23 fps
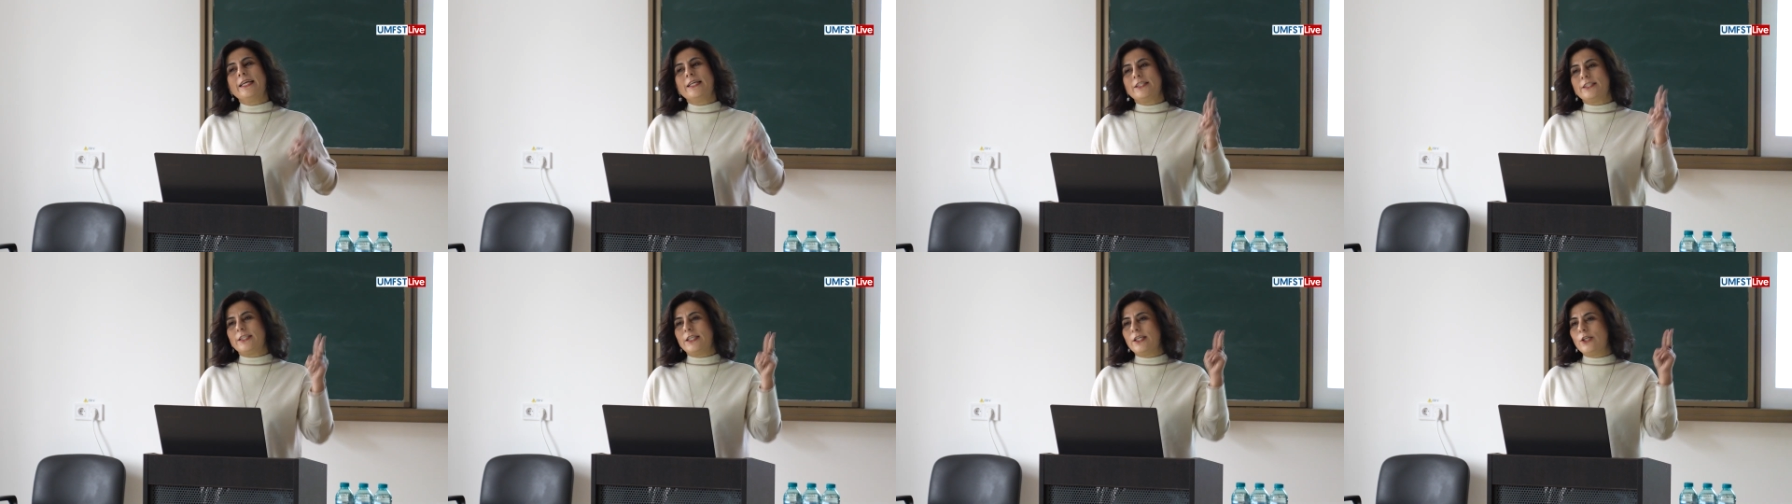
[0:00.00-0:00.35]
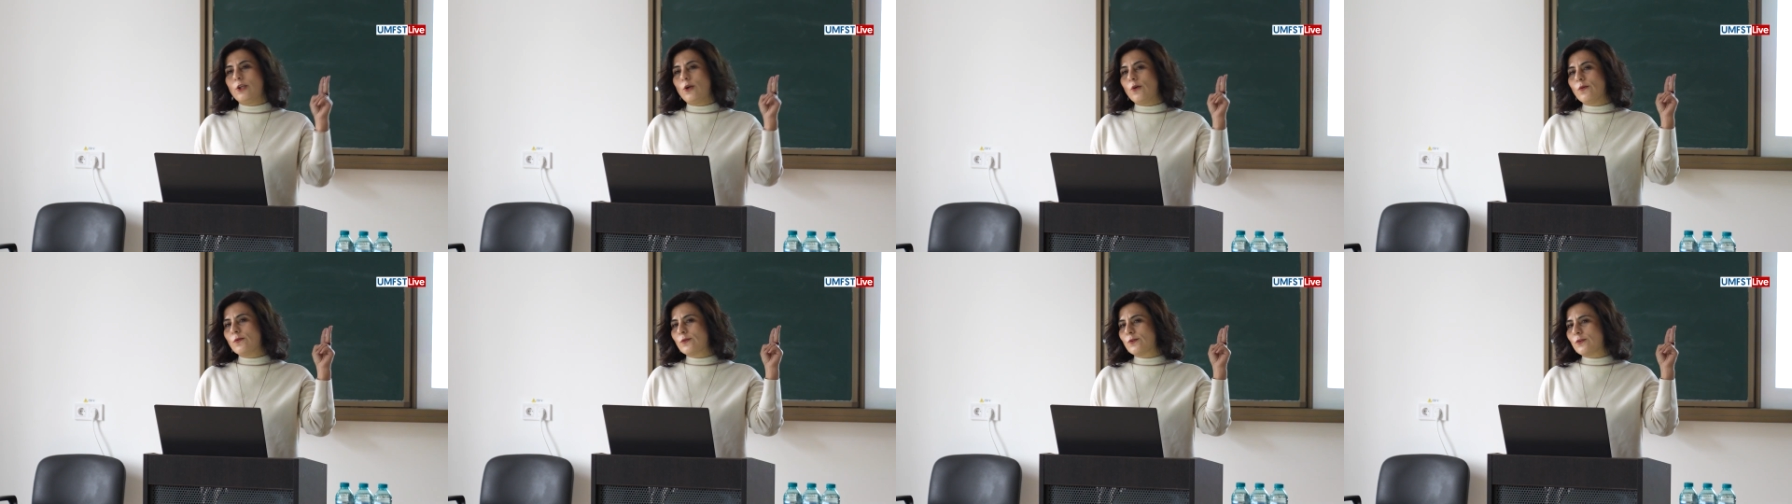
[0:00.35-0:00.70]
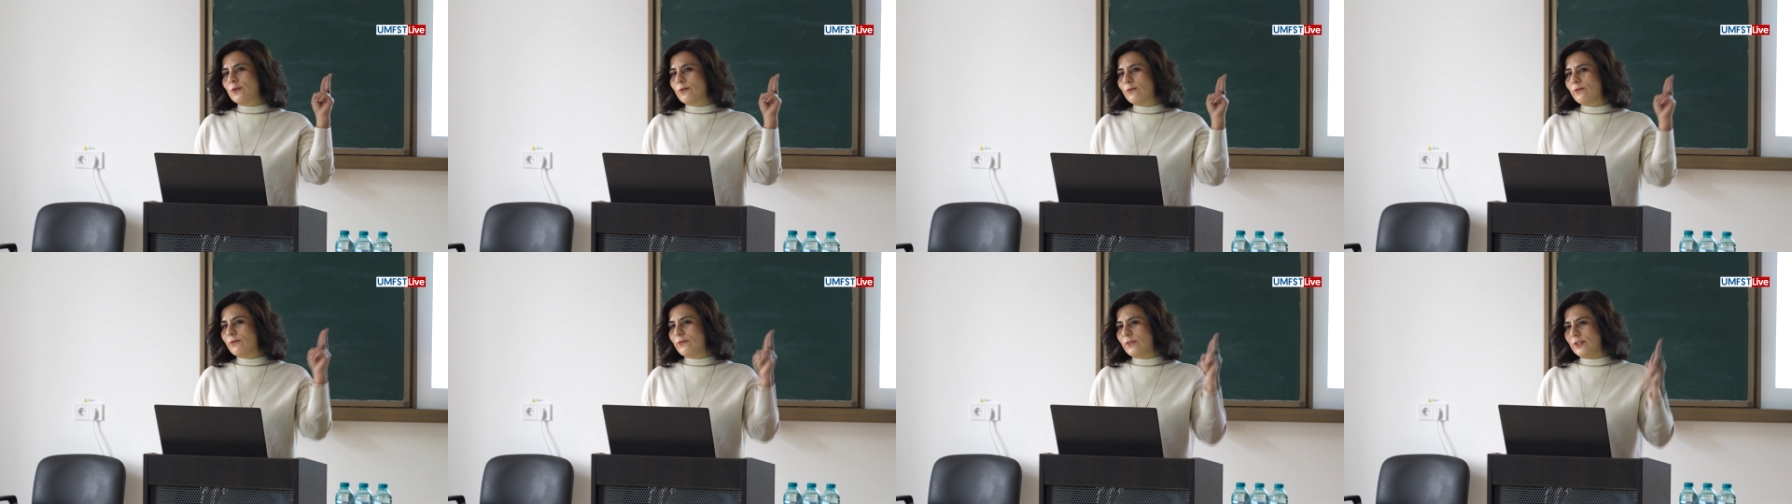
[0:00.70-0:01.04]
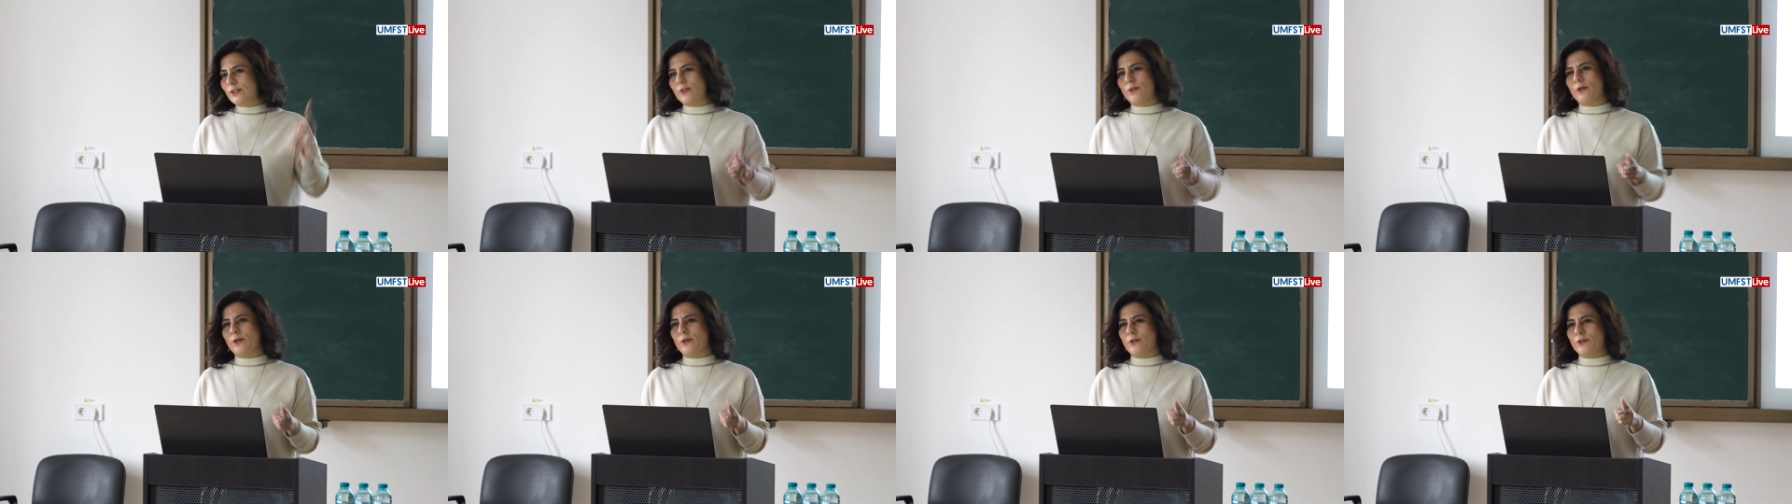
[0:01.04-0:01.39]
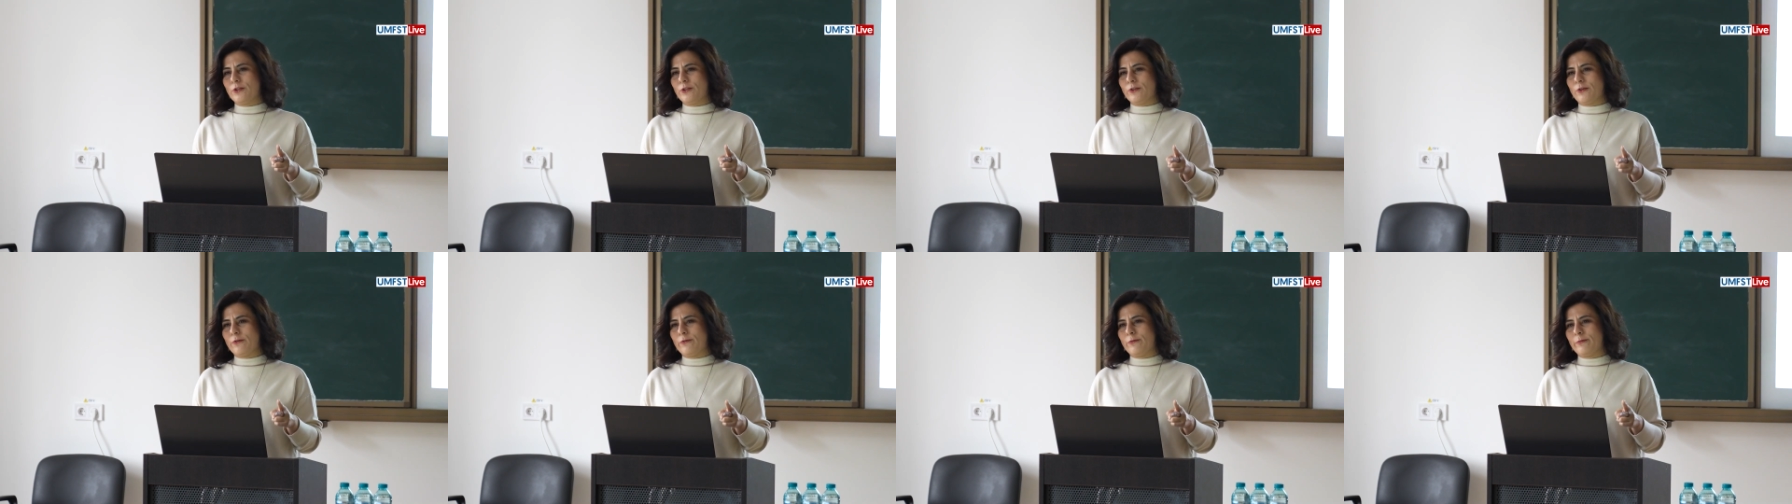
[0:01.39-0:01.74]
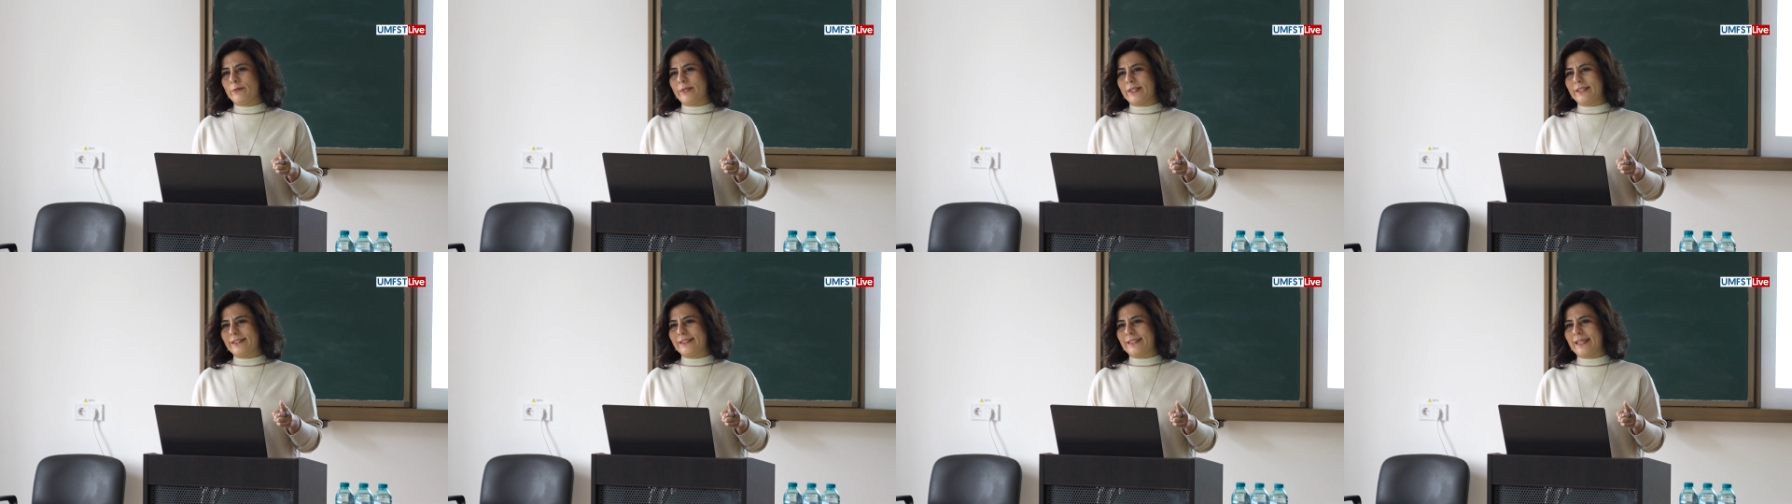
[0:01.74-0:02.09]
She knows the physiology of
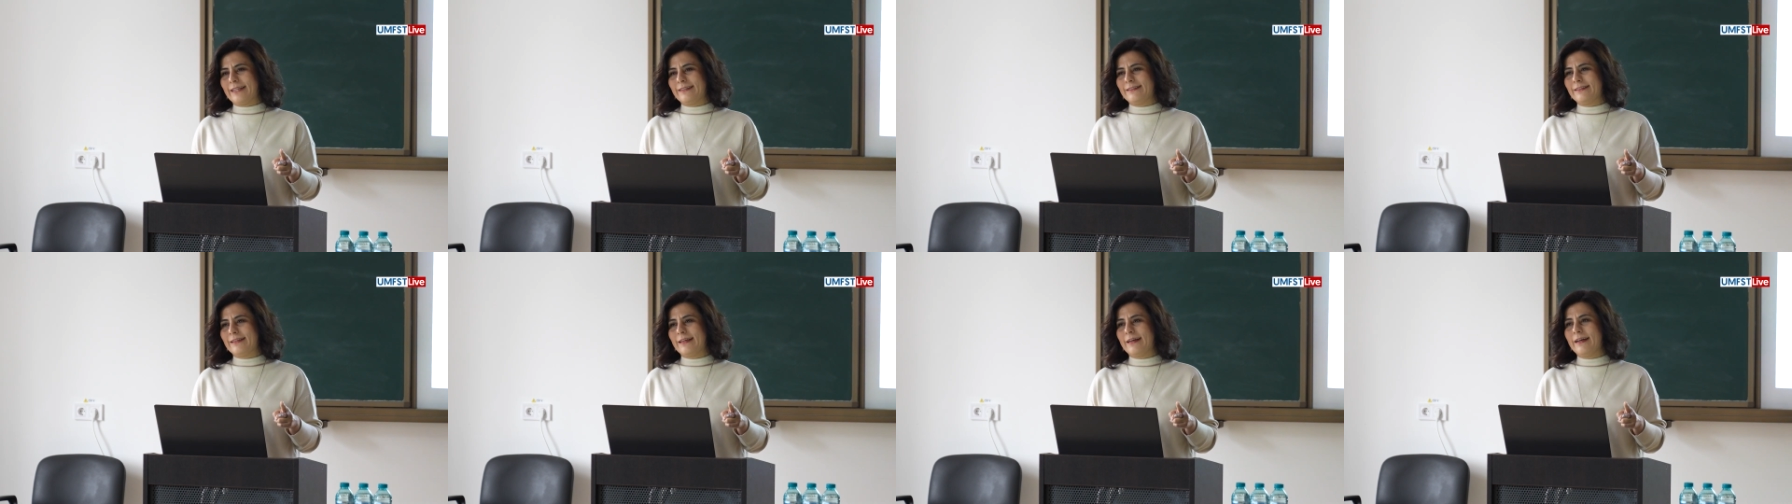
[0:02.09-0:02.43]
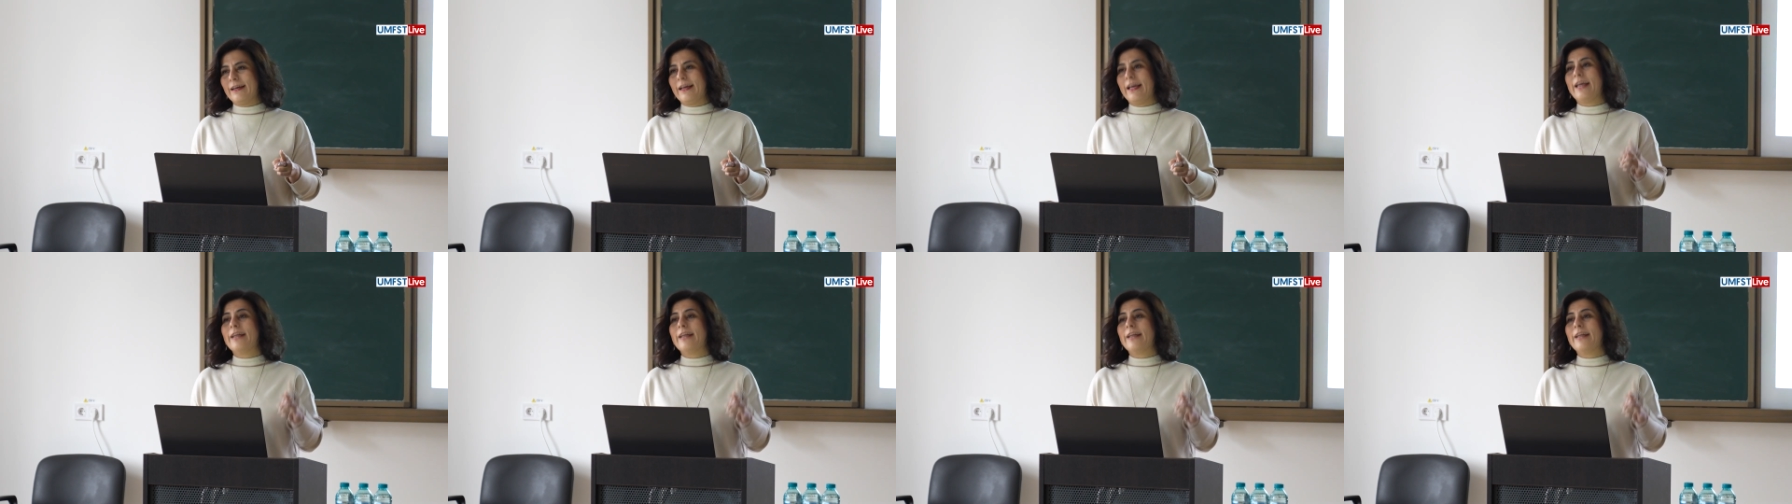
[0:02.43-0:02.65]
placenta,